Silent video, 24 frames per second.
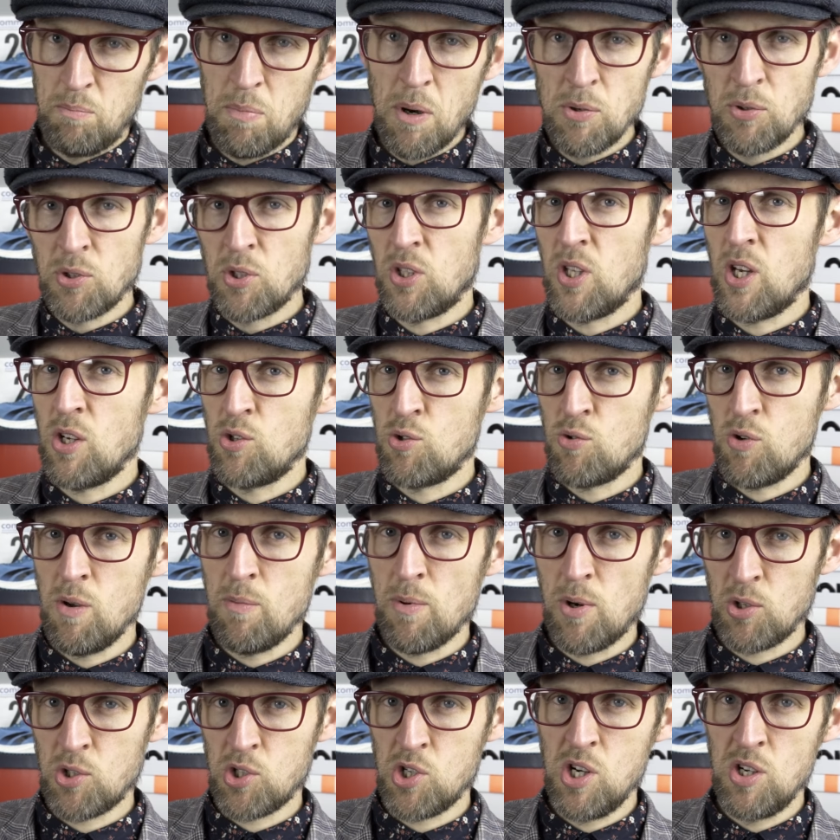Both of those
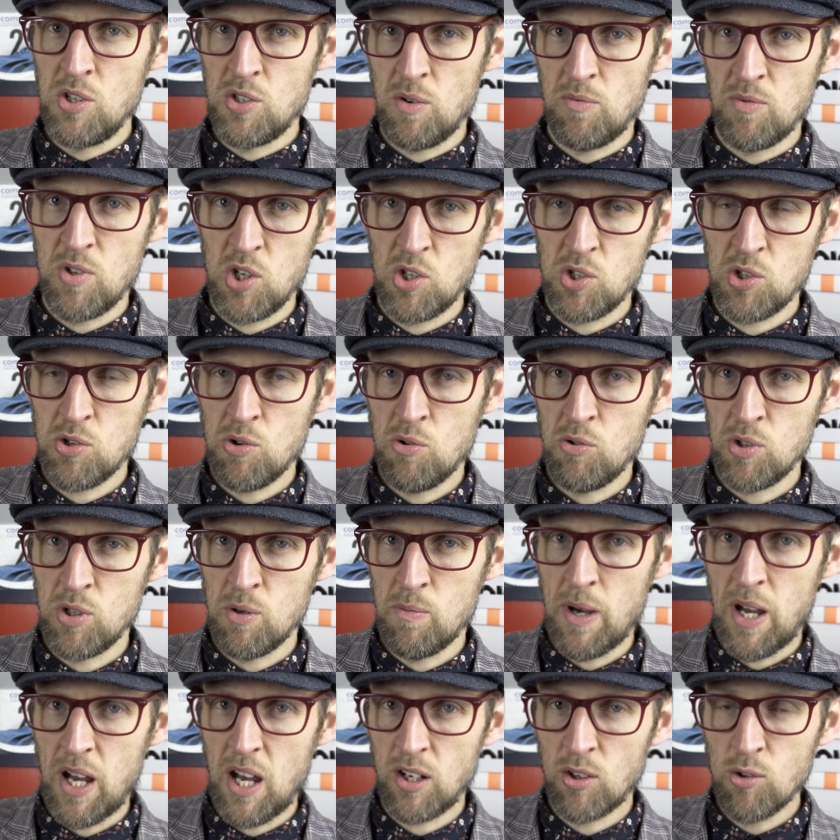Reebok shoes I've just talked
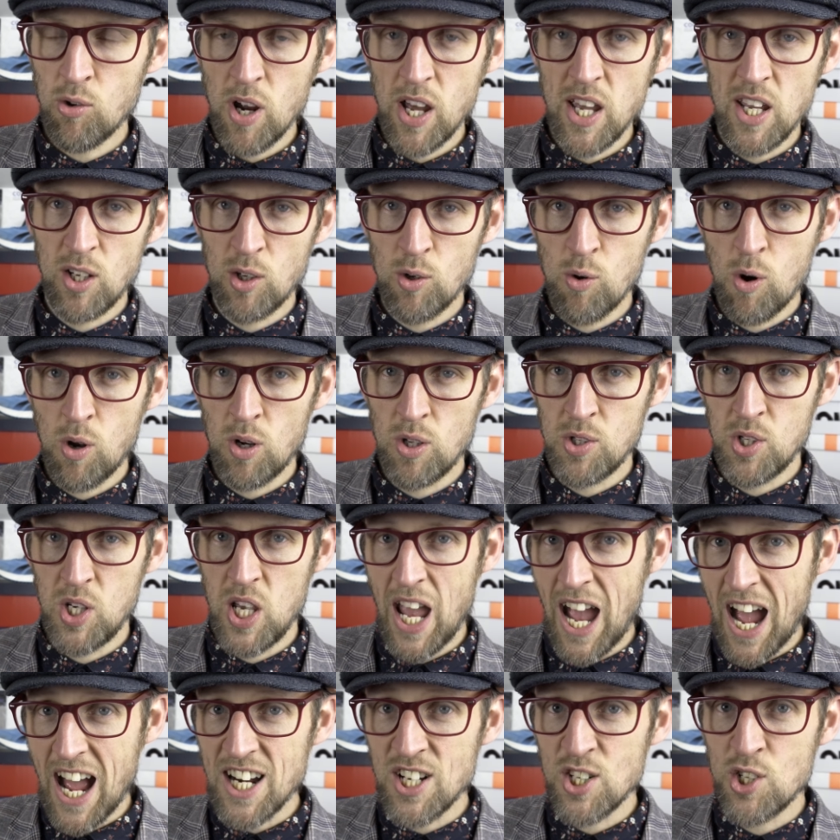about are great in
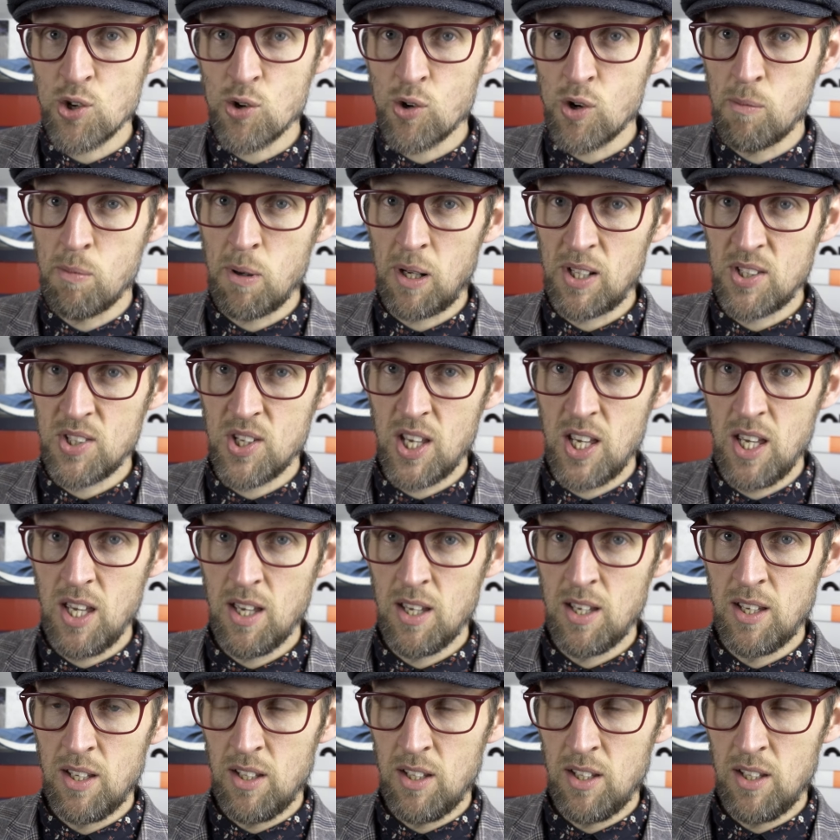quality and durability.